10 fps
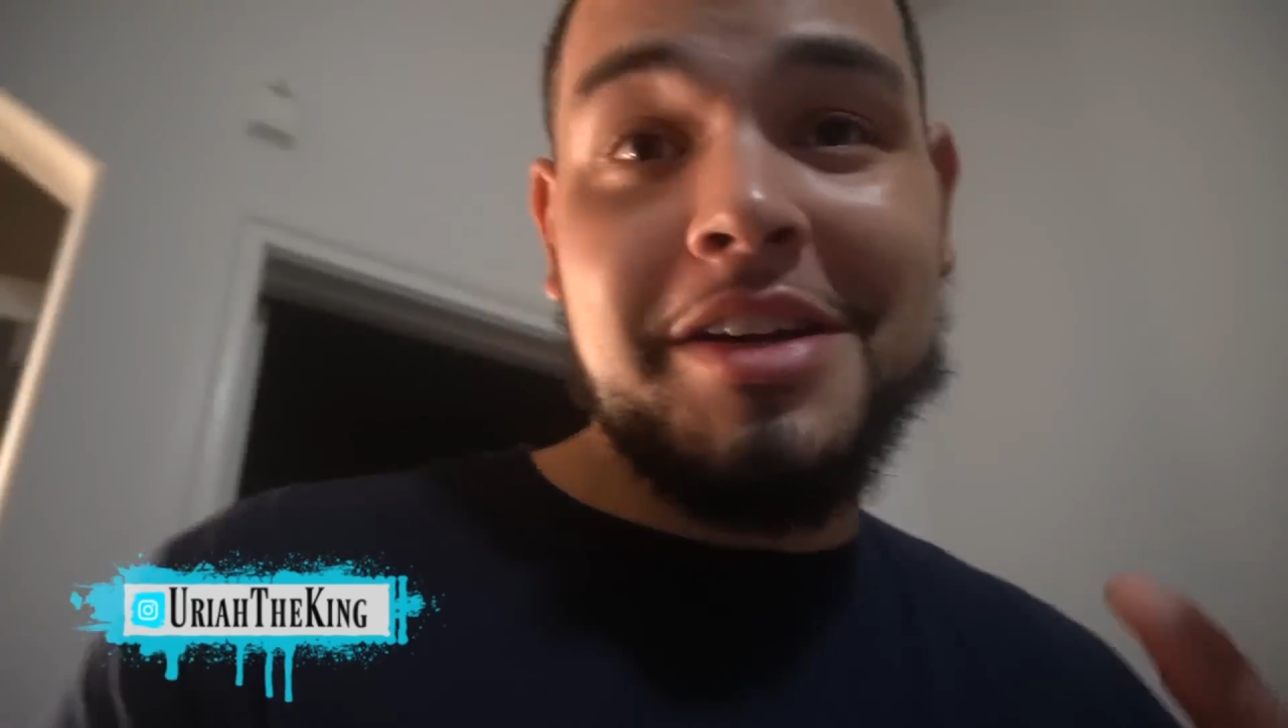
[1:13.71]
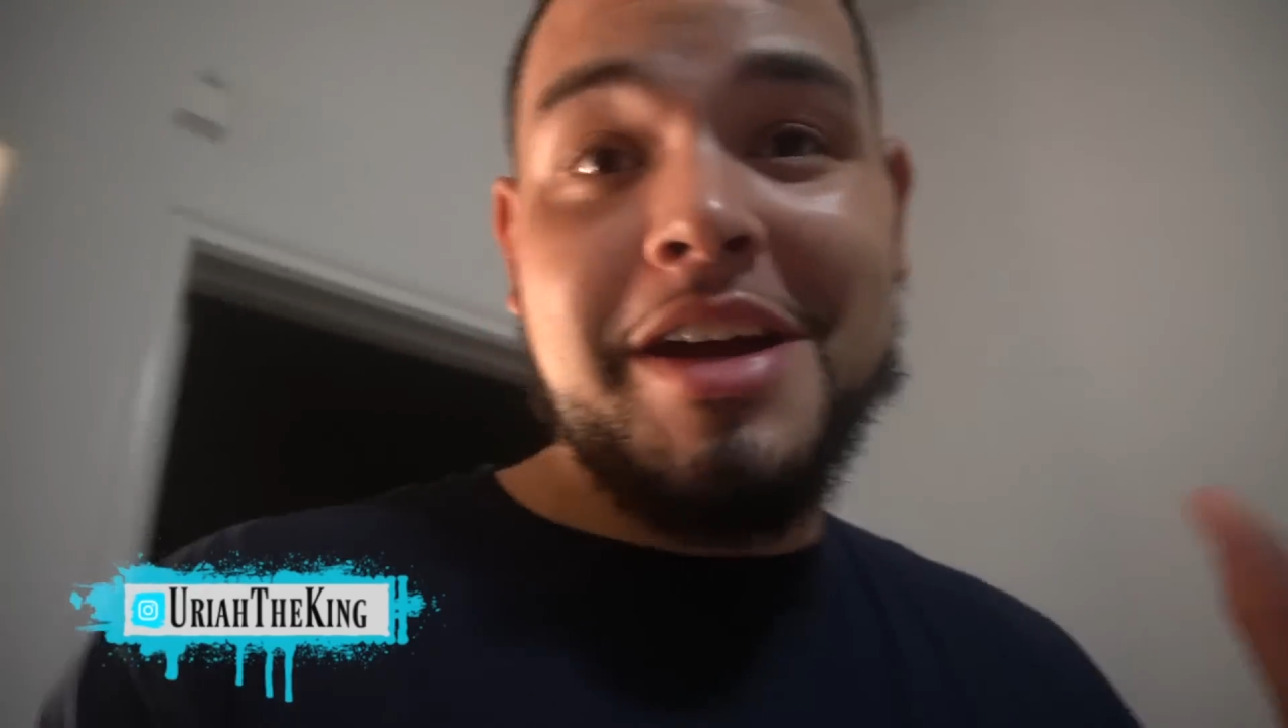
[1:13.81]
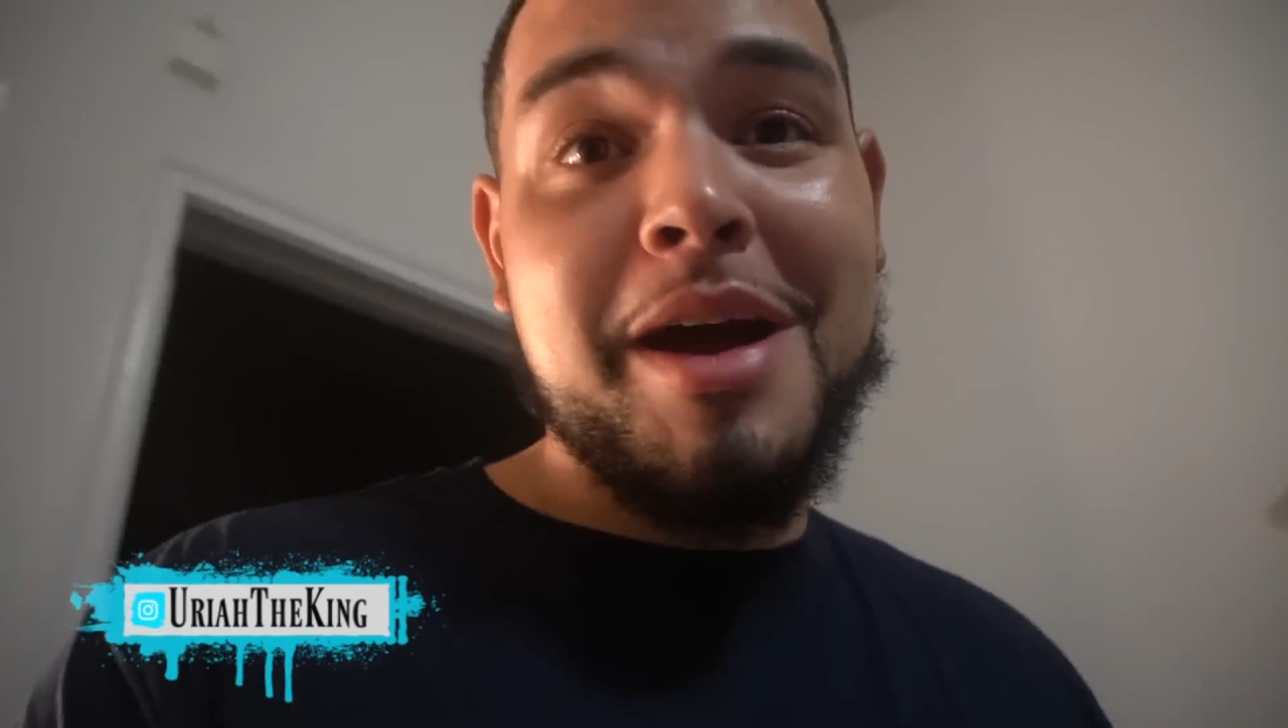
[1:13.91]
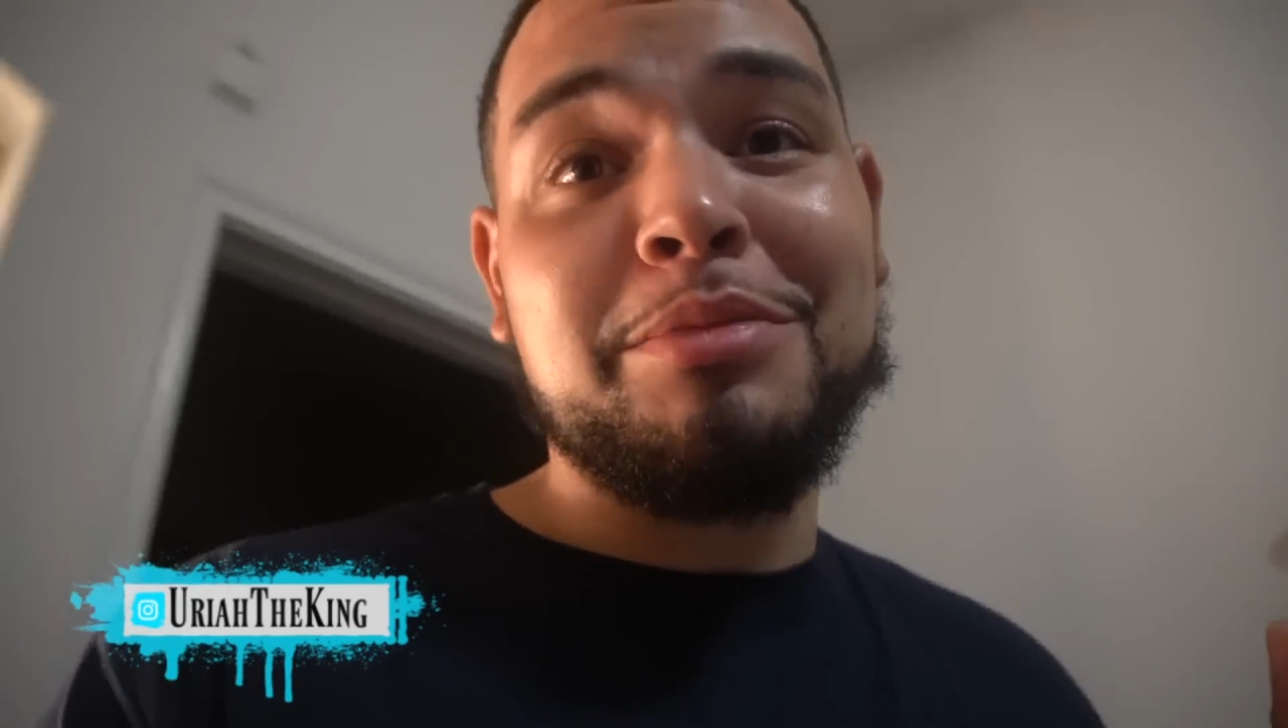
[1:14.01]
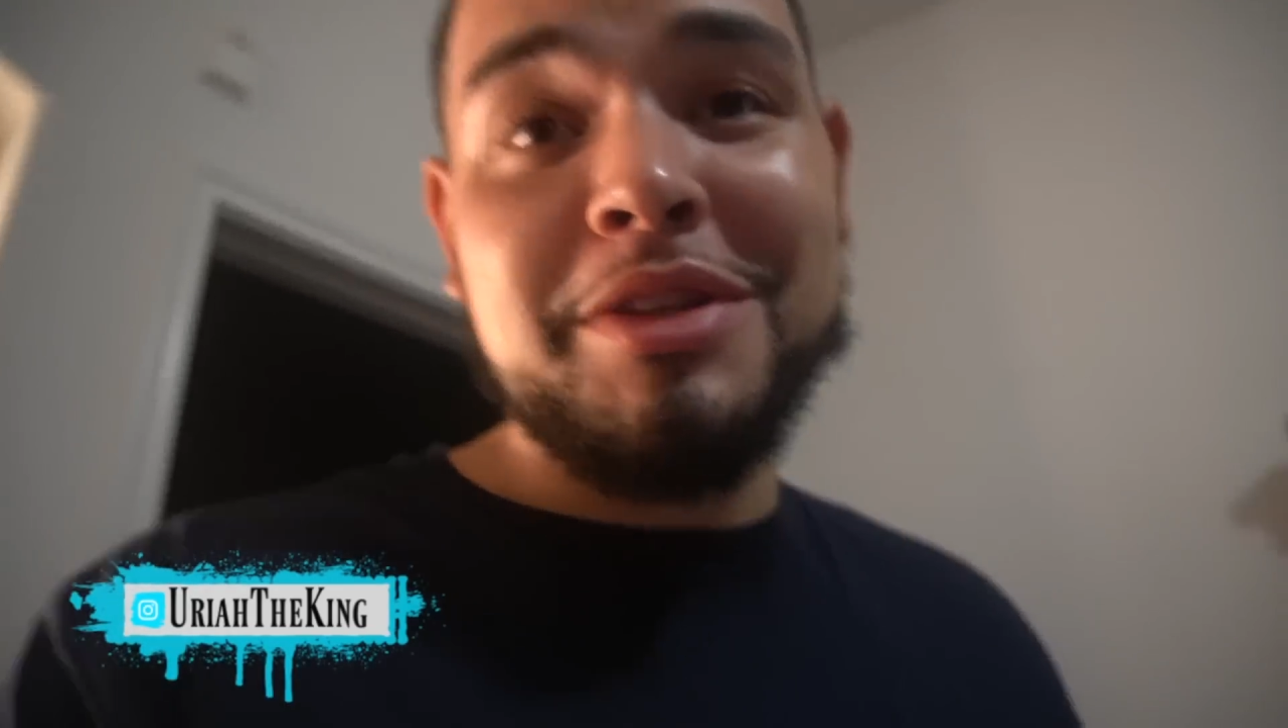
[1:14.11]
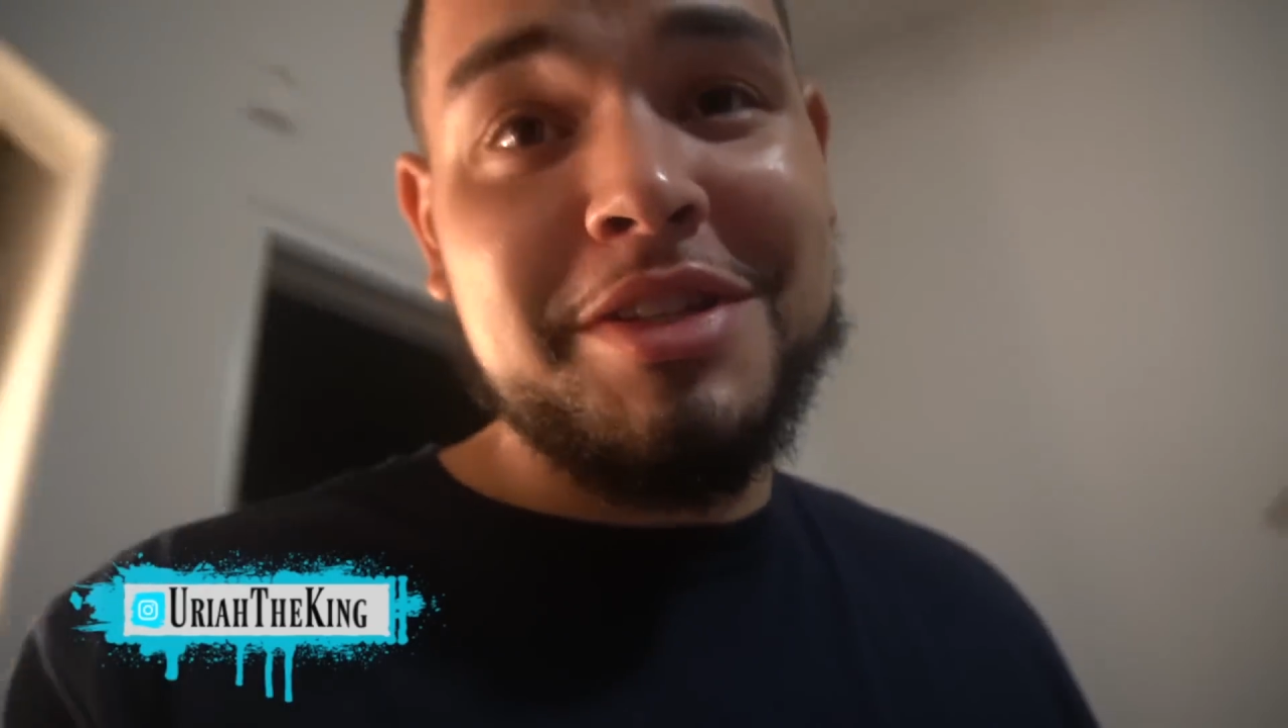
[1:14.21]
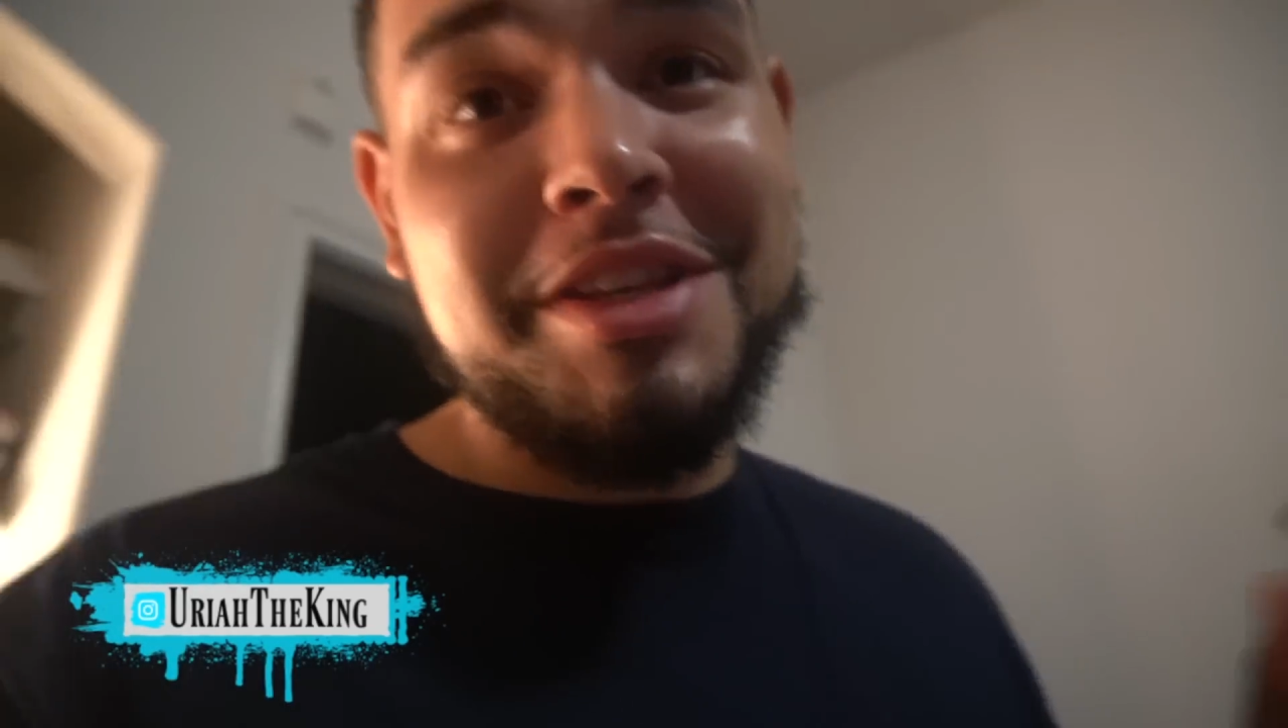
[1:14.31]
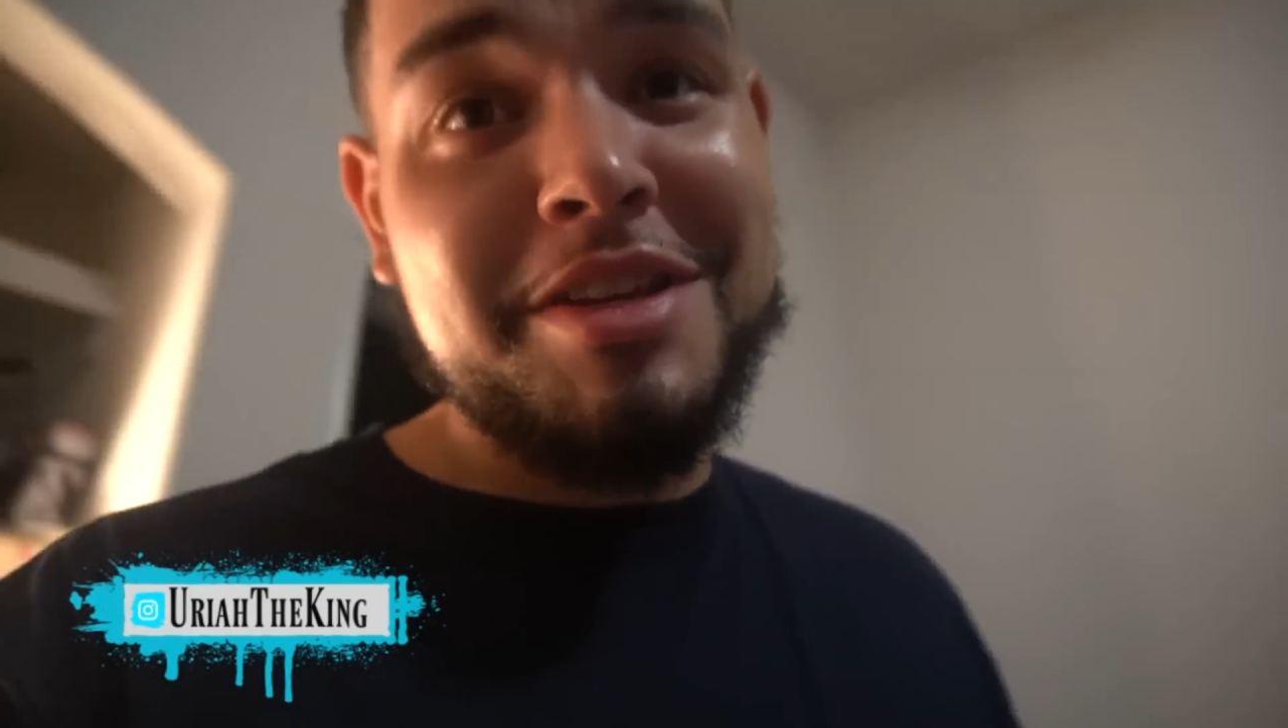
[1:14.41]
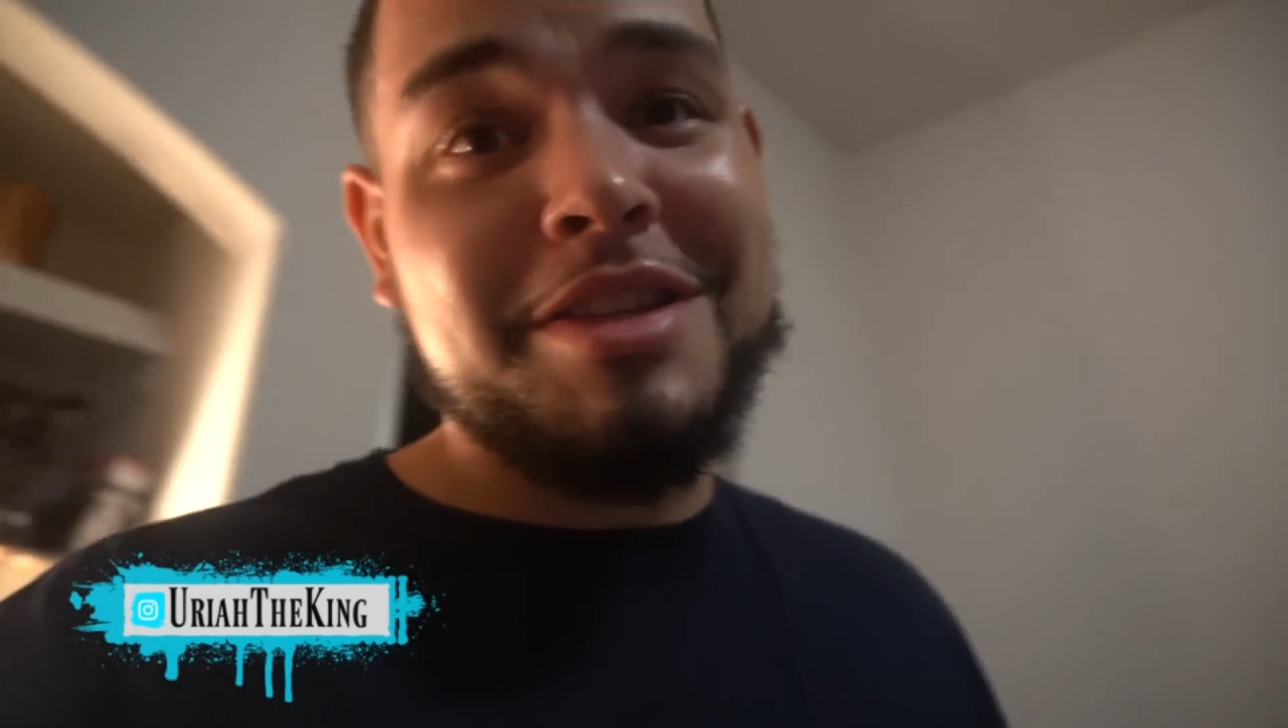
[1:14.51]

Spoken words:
accomplish these